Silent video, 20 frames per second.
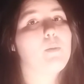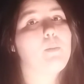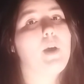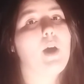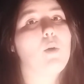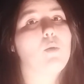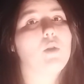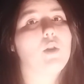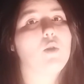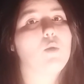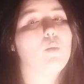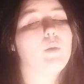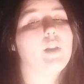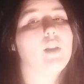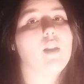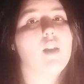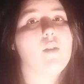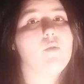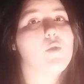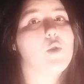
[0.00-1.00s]
about you and
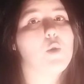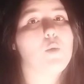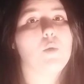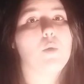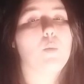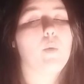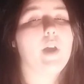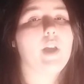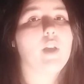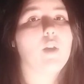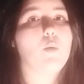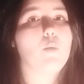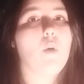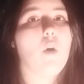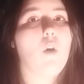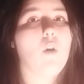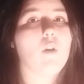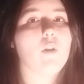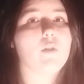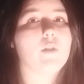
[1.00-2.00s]
loves you the way you
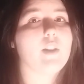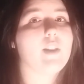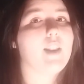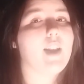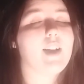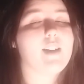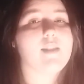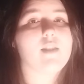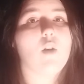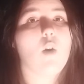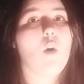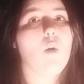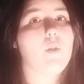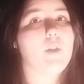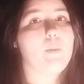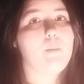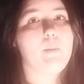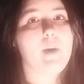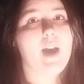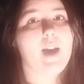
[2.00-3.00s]
are, then that's all
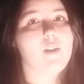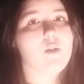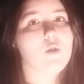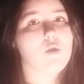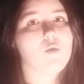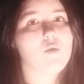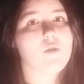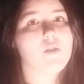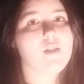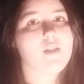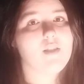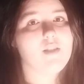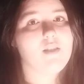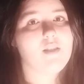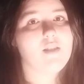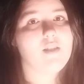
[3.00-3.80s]
that matters.